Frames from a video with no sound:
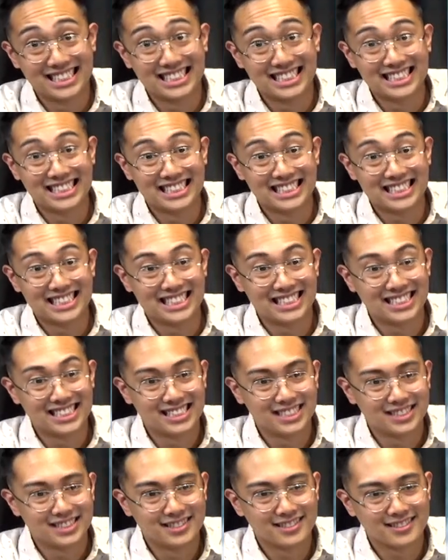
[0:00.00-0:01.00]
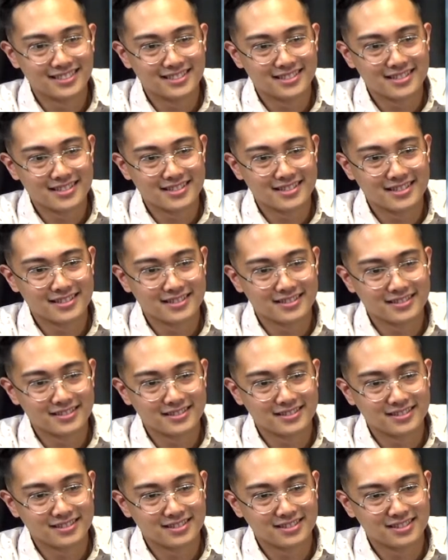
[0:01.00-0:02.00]

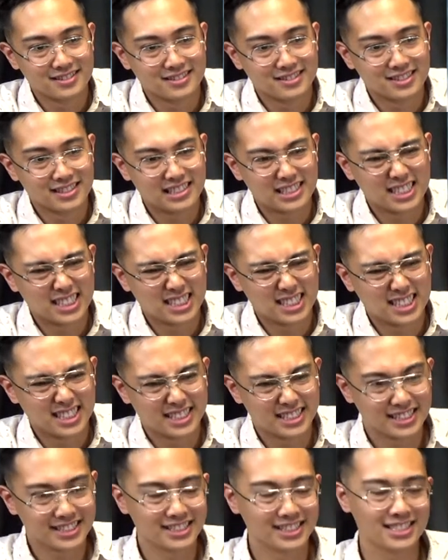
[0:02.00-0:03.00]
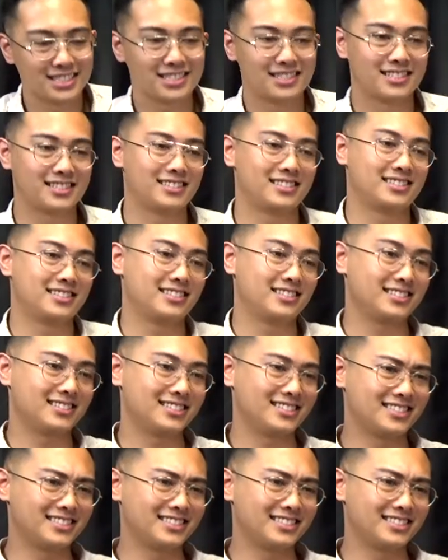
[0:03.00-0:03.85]
(not speaking)